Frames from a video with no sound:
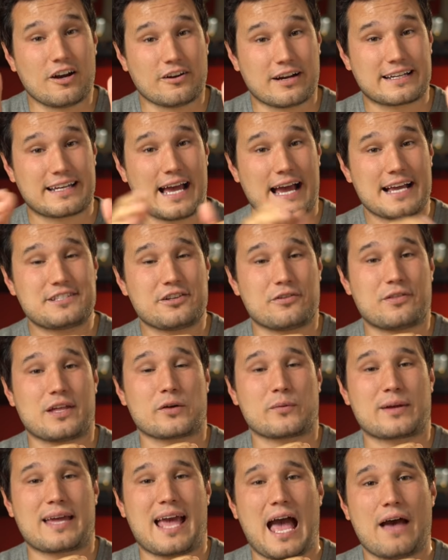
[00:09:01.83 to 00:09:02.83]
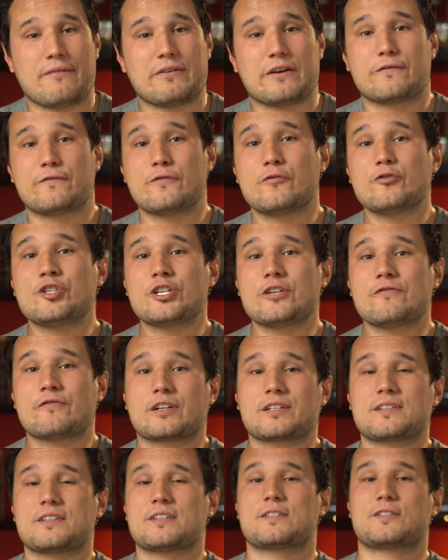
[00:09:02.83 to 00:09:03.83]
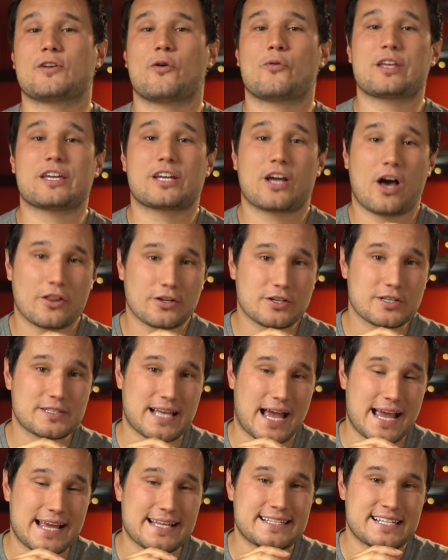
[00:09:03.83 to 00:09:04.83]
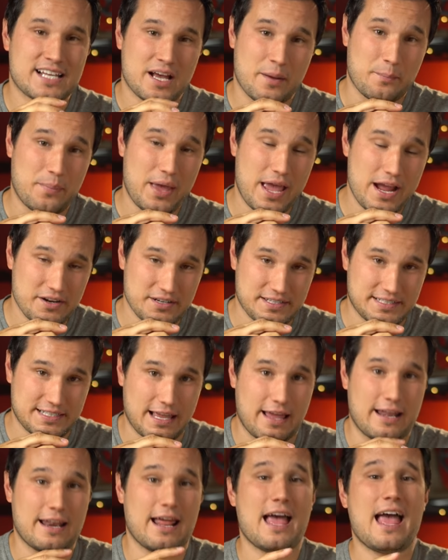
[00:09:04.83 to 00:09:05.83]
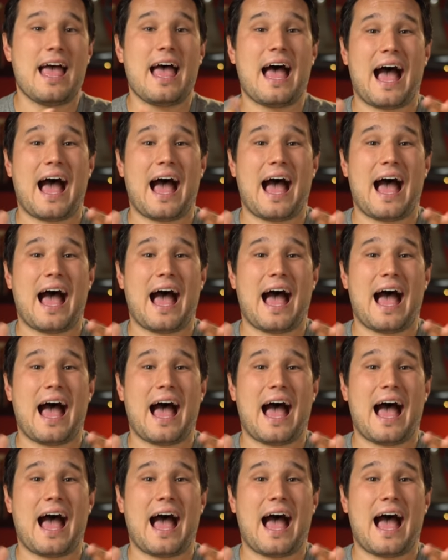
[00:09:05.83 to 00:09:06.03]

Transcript: All right, guys, so there we have it. Fuji versus Sony color science comparison.